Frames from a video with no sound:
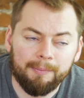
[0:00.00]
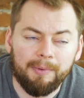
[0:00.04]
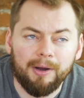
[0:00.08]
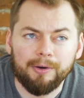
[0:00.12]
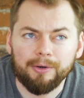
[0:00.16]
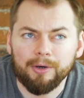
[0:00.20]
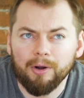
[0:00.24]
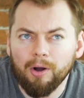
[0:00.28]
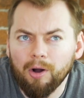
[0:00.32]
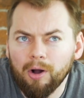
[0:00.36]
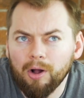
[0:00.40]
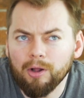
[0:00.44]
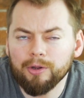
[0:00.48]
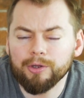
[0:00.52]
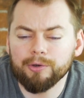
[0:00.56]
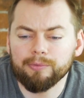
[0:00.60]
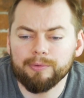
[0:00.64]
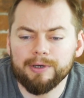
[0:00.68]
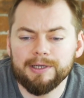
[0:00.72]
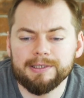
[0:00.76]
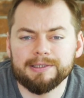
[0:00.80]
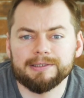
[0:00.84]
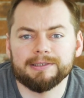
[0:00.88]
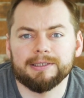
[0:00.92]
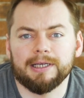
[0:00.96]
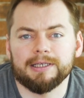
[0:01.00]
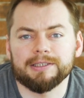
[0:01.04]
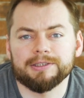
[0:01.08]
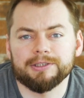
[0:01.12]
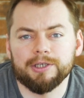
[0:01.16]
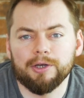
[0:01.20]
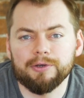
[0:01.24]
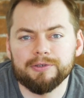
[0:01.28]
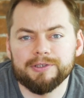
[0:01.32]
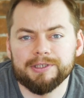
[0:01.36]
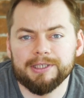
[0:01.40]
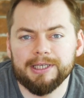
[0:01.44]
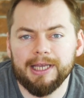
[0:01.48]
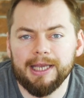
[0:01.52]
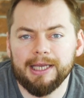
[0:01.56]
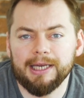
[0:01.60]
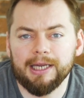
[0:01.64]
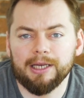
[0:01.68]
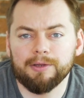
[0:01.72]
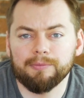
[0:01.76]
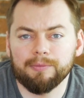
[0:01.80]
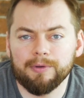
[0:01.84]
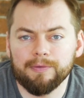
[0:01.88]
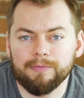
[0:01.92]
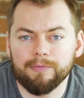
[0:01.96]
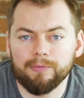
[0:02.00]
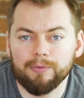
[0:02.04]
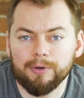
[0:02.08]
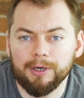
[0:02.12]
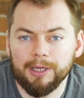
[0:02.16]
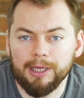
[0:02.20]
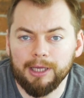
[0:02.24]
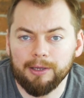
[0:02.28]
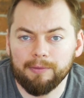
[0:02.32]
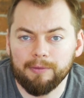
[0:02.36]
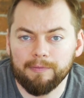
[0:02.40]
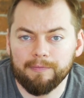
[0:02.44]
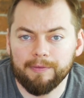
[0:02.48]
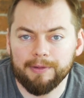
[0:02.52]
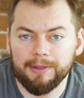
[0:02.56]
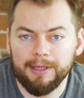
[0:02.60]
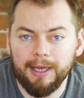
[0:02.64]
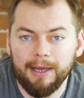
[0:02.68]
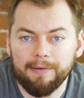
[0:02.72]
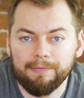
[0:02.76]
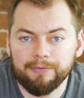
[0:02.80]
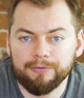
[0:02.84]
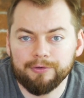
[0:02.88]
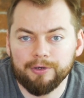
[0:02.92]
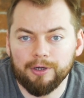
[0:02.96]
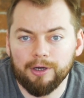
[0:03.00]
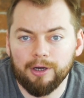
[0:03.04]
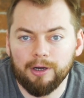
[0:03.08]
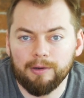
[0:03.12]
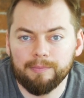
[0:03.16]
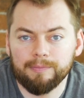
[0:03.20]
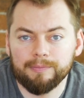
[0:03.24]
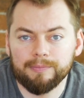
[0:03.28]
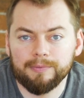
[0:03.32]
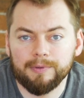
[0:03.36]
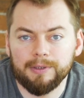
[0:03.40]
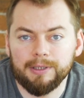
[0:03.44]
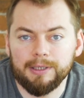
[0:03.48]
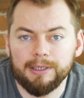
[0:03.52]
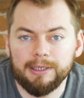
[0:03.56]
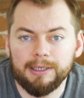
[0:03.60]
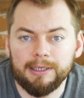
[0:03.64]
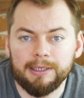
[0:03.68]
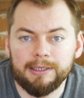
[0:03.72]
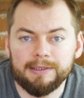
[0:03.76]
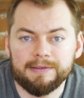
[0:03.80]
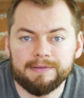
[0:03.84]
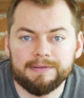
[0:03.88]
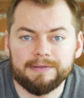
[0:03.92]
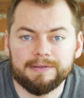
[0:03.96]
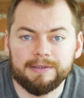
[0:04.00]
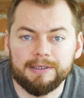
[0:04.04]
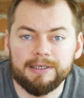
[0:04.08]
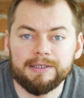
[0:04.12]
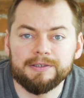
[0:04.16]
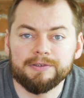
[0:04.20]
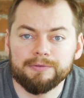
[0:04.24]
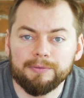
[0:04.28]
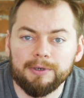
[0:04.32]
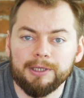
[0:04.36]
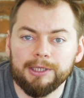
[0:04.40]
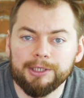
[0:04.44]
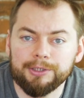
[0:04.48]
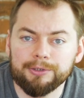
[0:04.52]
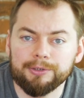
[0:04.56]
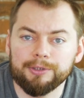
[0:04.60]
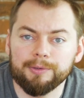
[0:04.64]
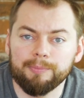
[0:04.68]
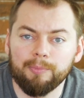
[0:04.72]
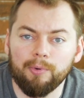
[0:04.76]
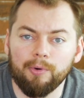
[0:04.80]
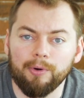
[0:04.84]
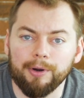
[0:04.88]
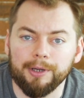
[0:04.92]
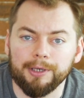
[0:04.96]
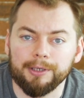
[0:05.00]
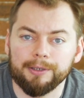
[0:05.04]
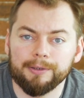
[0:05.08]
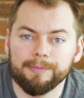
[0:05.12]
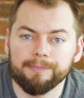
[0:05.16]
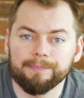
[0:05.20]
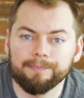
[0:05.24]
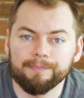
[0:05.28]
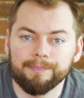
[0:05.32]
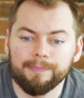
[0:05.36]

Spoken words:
about all the risks associated with working with a dev shop, it's really to the point.